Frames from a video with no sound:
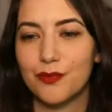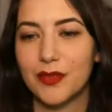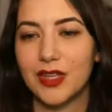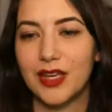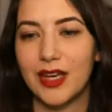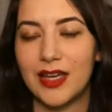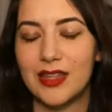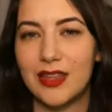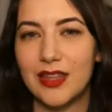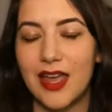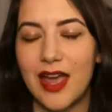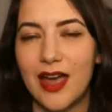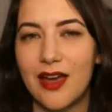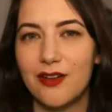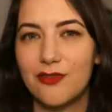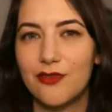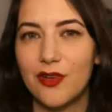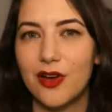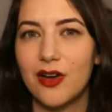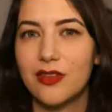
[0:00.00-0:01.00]
And then they
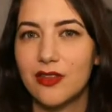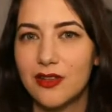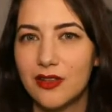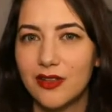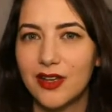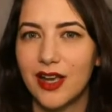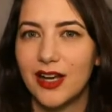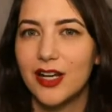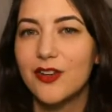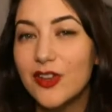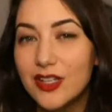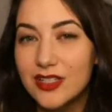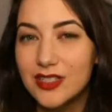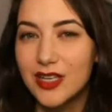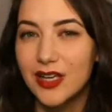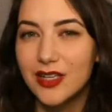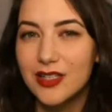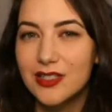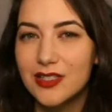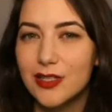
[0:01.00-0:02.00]
have other kind of
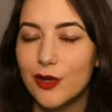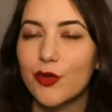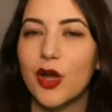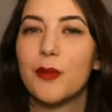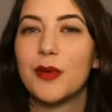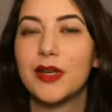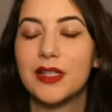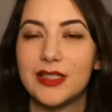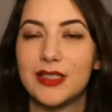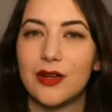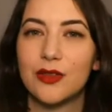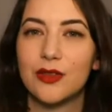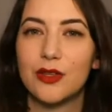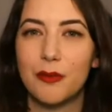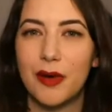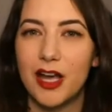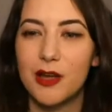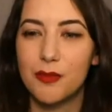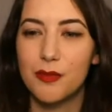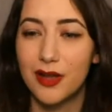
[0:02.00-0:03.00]
exciting stuff coming down the
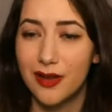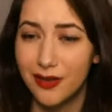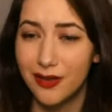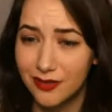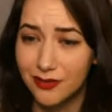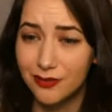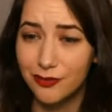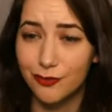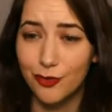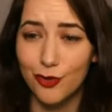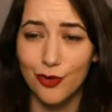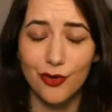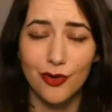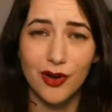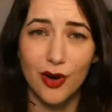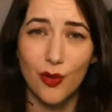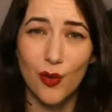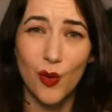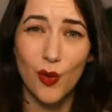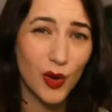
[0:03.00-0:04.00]
pipeline for
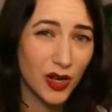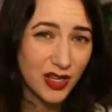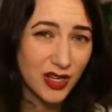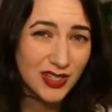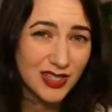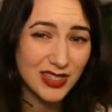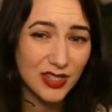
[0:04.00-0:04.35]
August.